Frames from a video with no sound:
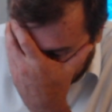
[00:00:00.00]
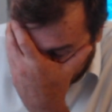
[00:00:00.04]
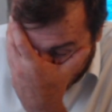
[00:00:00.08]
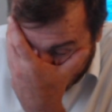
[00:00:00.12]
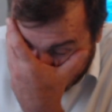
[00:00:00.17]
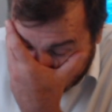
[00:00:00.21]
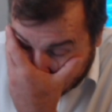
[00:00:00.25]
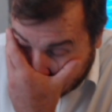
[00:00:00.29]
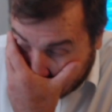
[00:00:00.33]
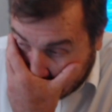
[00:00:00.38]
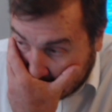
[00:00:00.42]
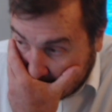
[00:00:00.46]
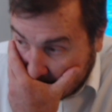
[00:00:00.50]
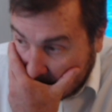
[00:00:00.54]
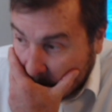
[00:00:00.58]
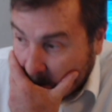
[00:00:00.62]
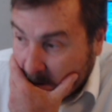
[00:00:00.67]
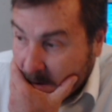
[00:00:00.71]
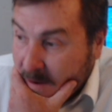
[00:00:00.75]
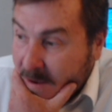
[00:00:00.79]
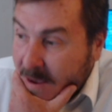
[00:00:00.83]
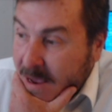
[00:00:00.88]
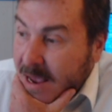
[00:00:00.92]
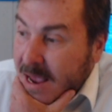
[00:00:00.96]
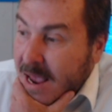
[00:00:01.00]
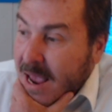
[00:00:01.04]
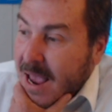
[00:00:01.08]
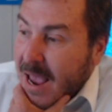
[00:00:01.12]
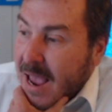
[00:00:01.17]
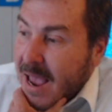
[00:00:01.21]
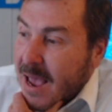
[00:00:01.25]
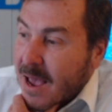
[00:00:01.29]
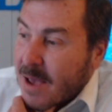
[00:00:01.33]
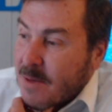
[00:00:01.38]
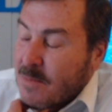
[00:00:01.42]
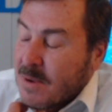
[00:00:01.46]
members
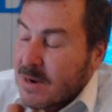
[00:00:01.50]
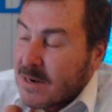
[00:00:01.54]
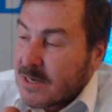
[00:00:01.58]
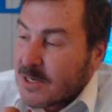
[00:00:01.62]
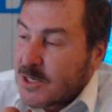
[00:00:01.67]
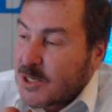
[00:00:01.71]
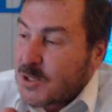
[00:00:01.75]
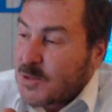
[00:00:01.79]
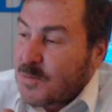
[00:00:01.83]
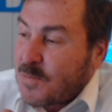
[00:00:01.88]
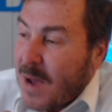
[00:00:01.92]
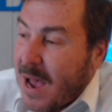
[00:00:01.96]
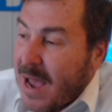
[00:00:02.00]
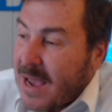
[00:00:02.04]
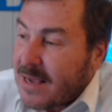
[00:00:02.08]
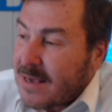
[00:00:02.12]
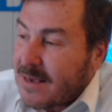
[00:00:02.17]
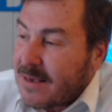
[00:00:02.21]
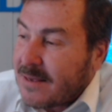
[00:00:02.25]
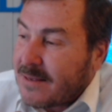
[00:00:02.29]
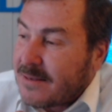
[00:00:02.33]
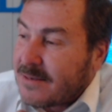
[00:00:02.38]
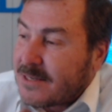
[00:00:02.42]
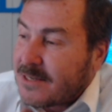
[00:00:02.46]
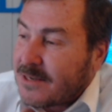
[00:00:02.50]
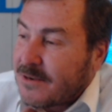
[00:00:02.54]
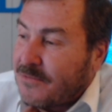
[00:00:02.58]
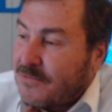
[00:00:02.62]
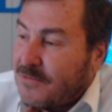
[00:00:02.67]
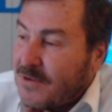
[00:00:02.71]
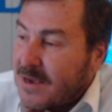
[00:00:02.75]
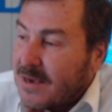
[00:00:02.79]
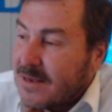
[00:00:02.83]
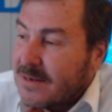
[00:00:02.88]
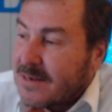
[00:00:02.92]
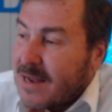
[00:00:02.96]
amid a spike in
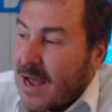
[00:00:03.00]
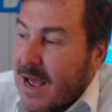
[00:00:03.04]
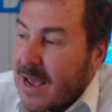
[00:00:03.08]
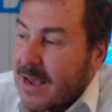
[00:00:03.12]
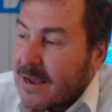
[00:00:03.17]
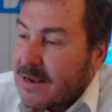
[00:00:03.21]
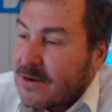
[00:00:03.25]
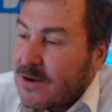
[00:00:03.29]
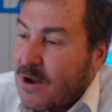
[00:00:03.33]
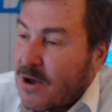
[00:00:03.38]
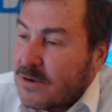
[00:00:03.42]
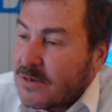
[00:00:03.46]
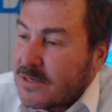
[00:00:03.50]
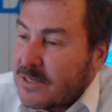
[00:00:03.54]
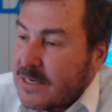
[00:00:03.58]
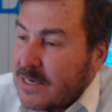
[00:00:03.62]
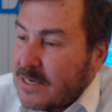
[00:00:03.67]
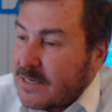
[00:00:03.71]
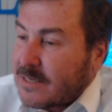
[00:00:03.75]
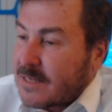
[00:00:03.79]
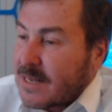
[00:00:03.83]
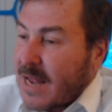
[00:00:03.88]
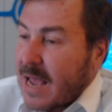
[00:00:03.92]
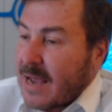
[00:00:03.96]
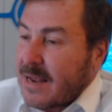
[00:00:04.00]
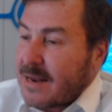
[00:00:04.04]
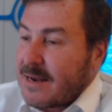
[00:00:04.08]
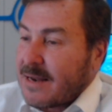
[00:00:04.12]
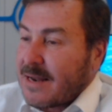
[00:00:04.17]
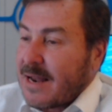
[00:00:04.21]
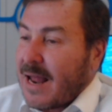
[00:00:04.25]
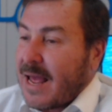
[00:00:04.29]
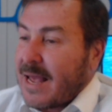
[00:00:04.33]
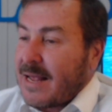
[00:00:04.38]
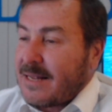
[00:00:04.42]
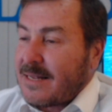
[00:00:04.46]
severe diagnoses like
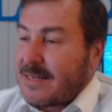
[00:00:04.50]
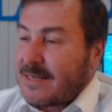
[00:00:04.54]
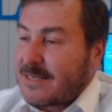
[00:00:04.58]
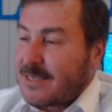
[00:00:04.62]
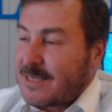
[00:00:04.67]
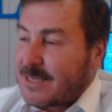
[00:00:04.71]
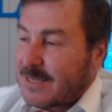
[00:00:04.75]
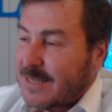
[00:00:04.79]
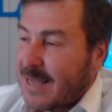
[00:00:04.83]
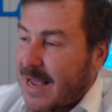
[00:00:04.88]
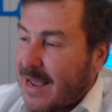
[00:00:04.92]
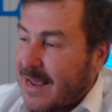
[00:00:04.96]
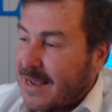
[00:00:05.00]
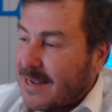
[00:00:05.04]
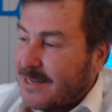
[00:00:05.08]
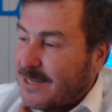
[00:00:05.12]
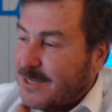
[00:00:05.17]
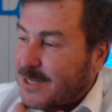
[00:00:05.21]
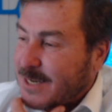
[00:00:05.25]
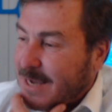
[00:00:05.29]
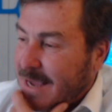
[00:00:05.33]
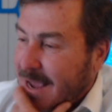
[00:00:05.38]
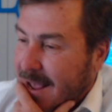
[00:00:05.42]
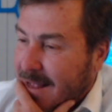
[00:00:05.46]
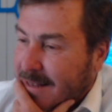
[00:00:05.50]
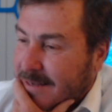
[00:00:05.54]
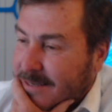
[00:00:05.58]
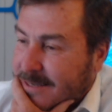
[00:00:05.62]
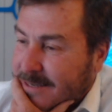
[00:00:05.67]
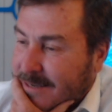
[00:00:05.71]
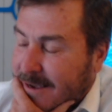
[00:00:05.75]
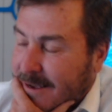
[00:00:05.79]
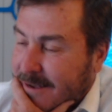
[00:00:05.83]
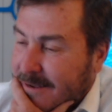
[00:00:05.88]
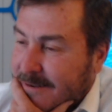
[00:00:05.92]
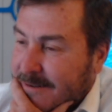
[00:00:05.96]
late-stage
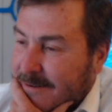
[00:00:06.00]
cancer.